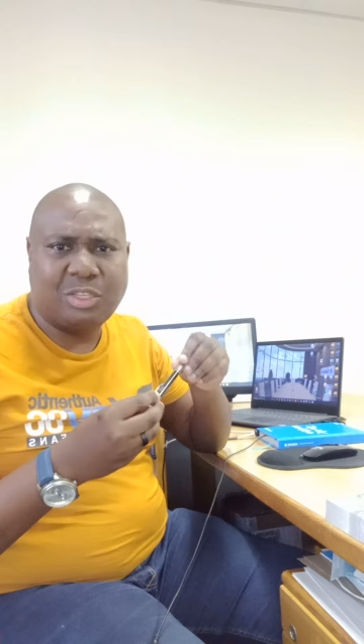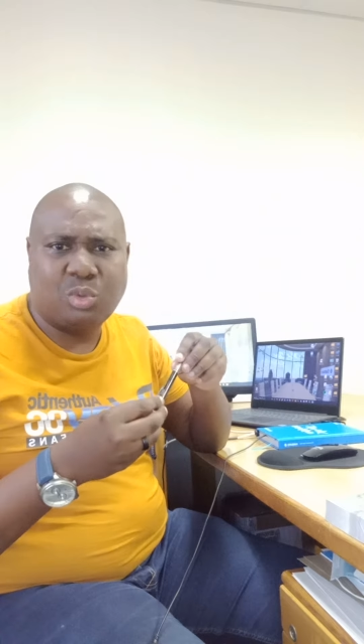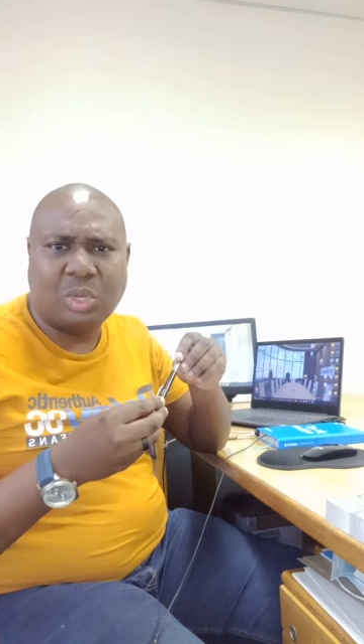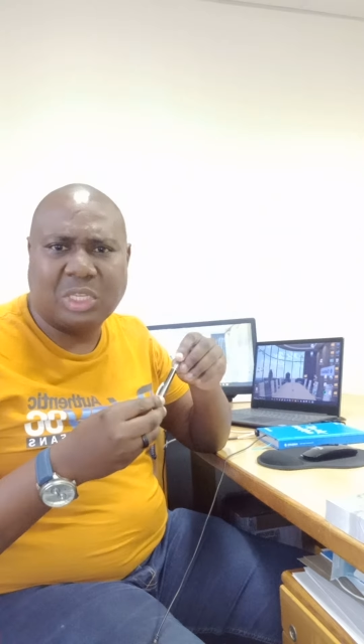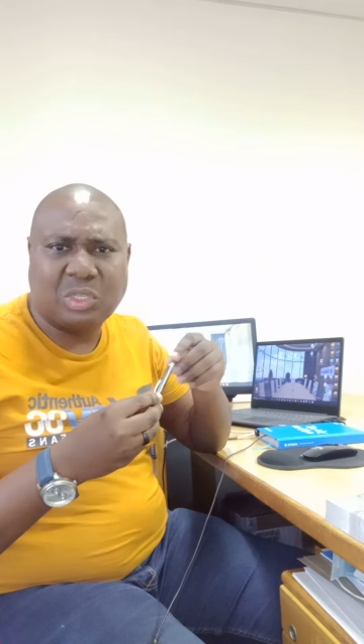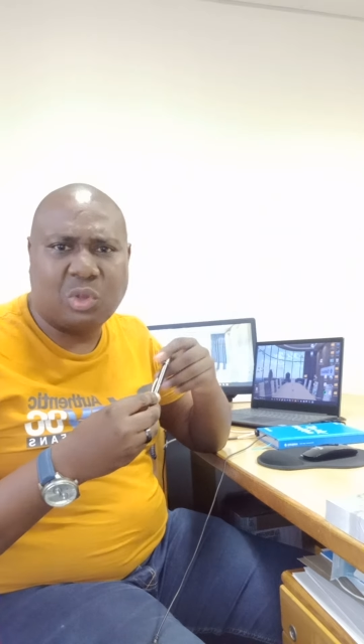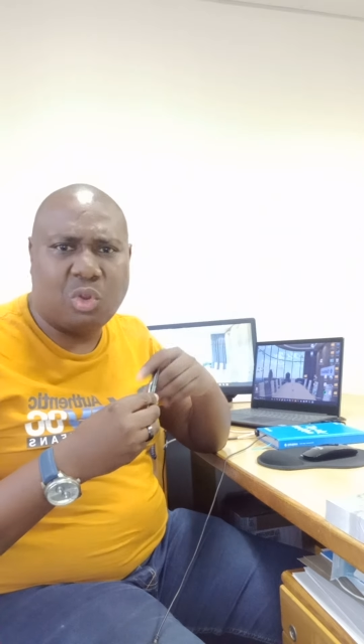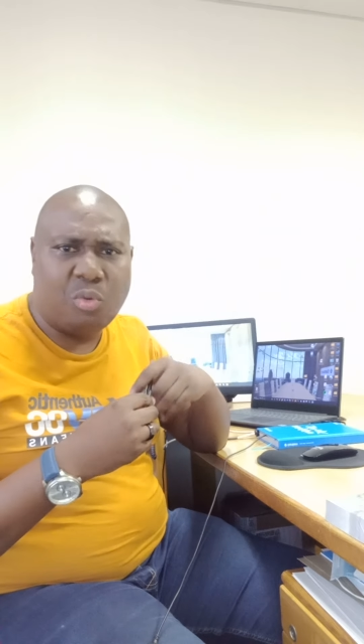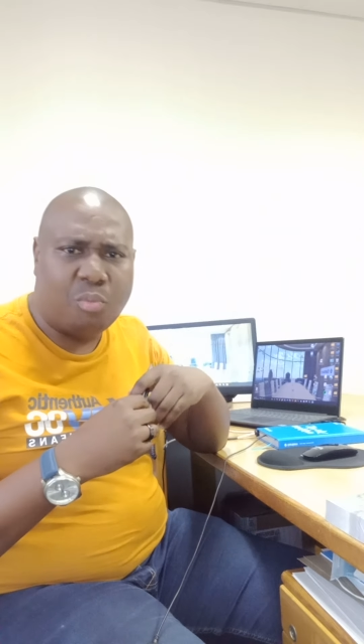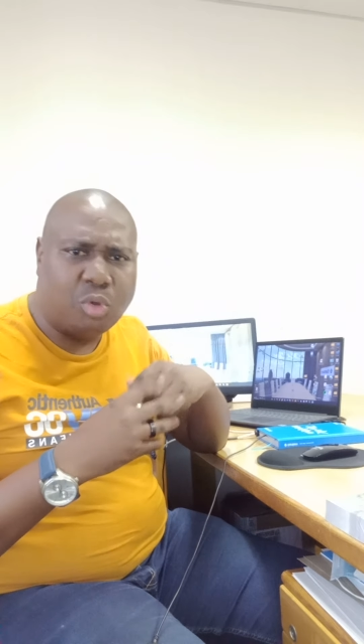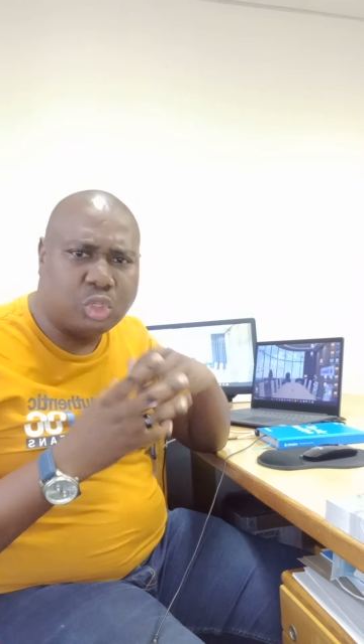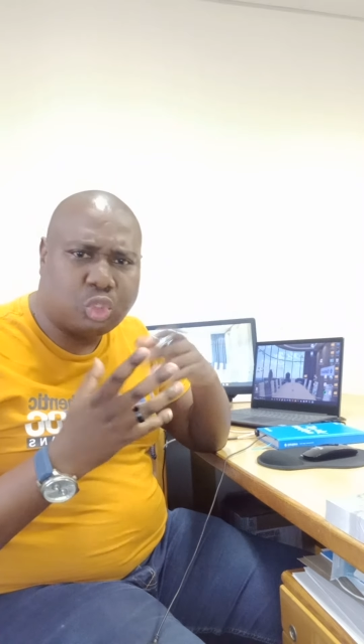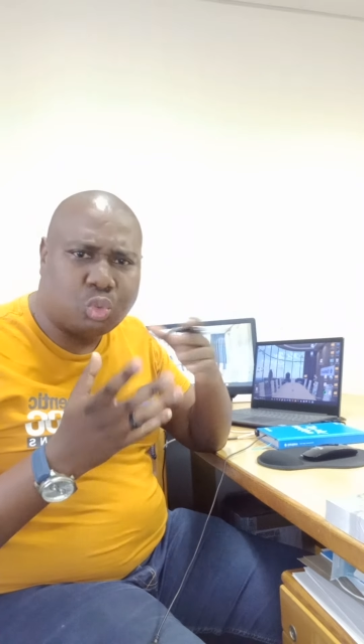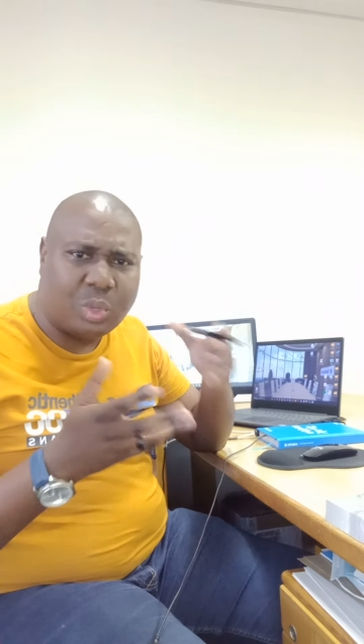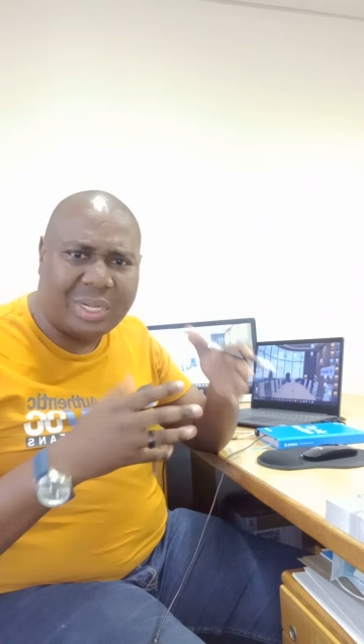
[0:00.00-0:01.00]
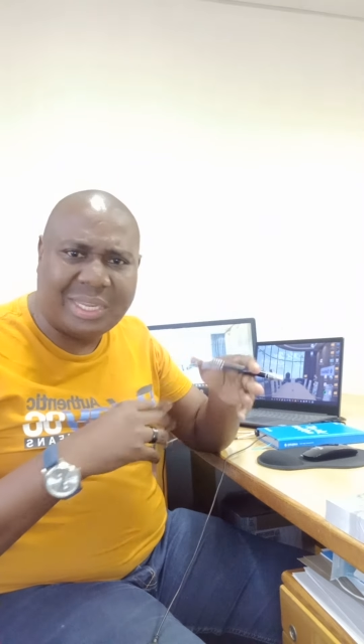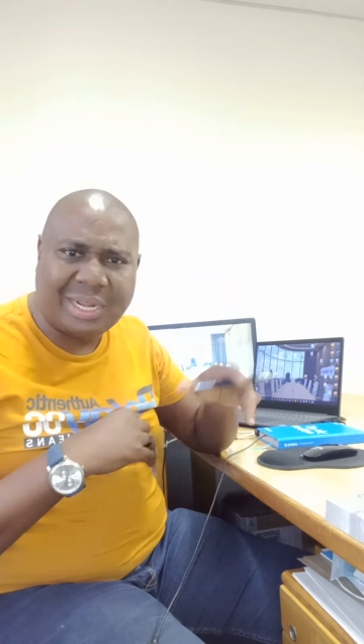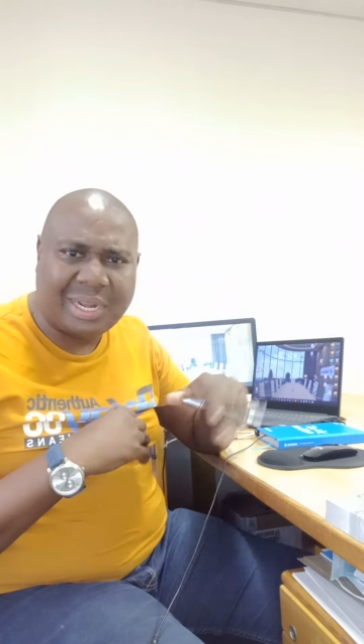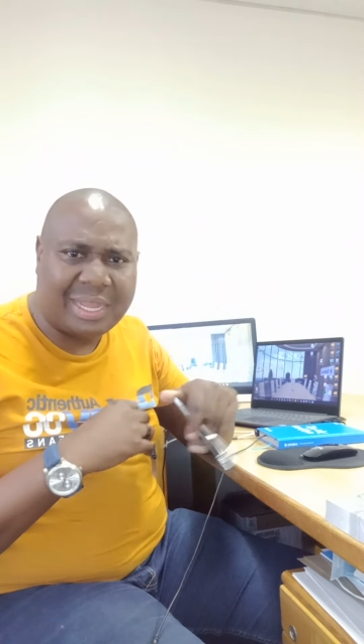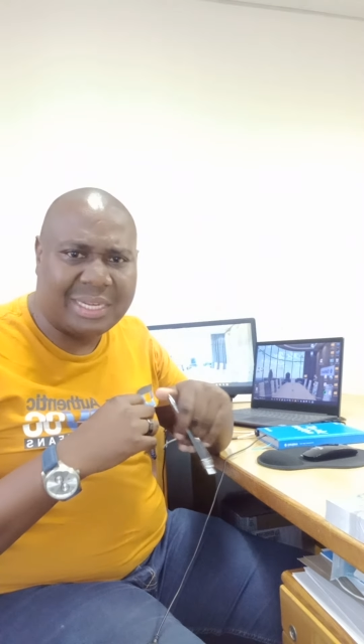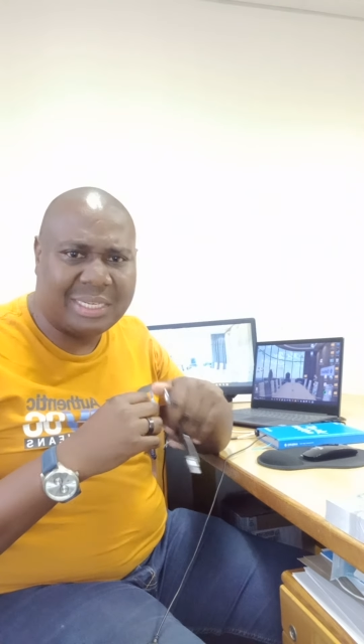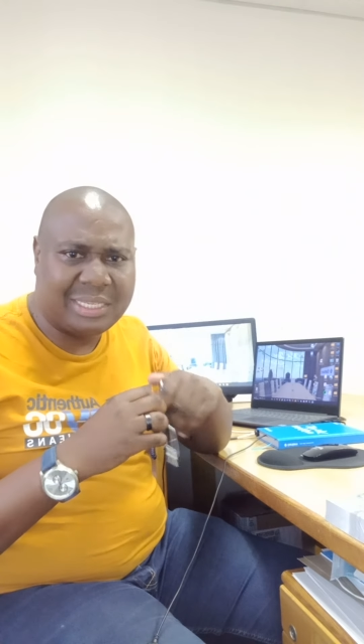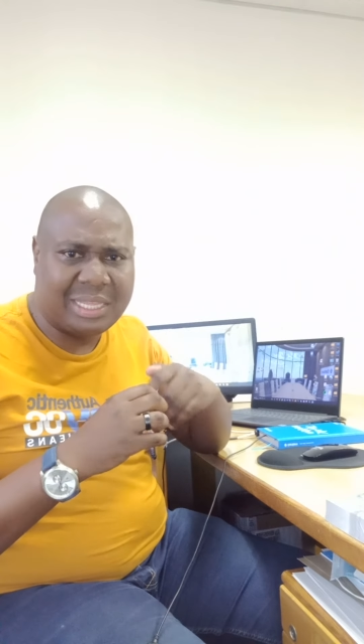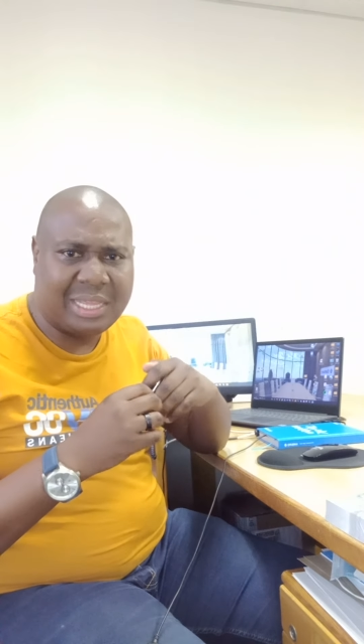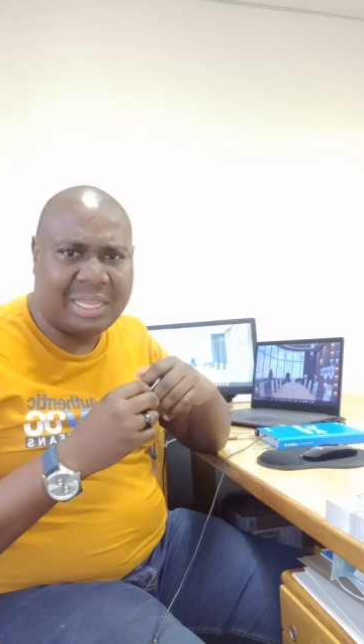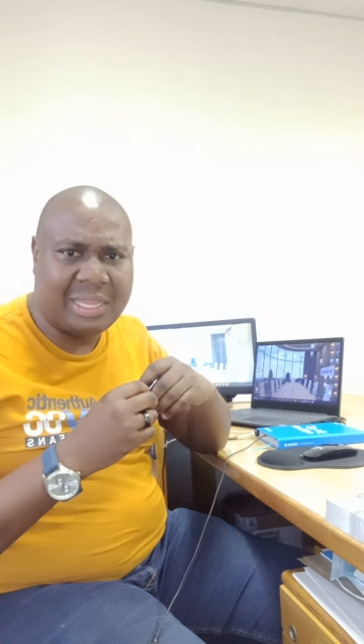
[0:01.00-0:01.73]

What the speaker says: it was almost 20 rand